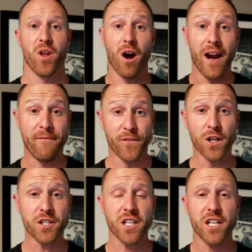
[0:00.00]
All right,
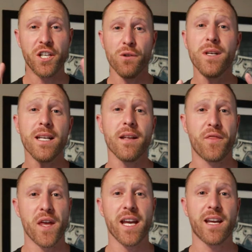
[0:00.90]
first, you need to
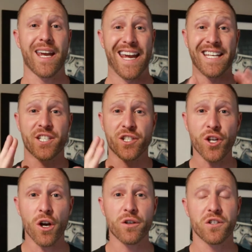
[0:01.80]
think and
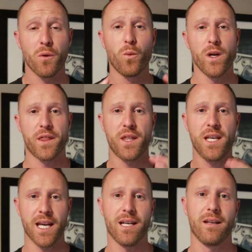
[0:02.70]
start with
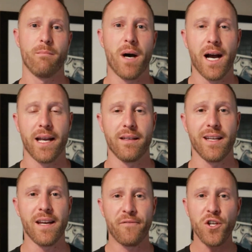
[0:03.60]
the end in mind.
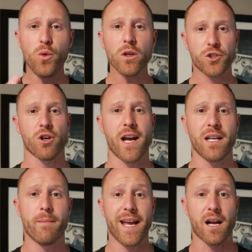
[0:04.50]
If you are
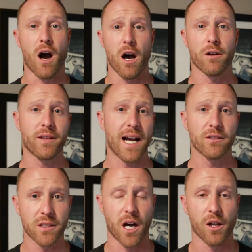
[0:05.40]
trying to make
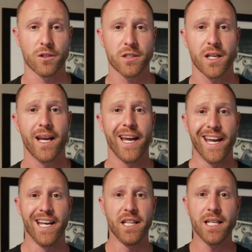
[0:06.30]
$100,000
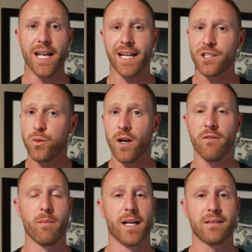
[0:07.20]
in the next
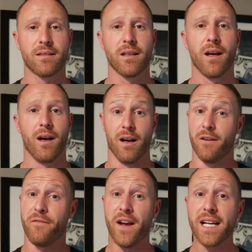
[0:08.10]
12 months,
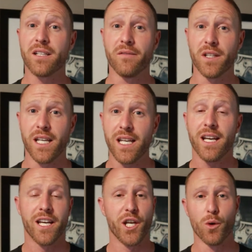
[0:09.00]
effectively,
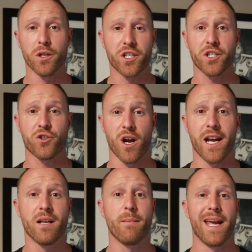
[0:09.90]
you're just
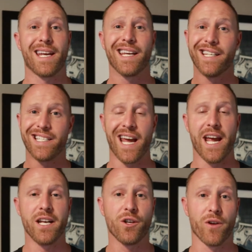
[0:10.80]
trying to make
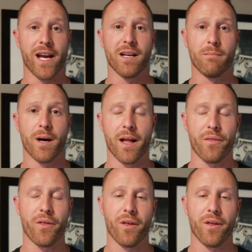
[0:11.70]
10 grand a month.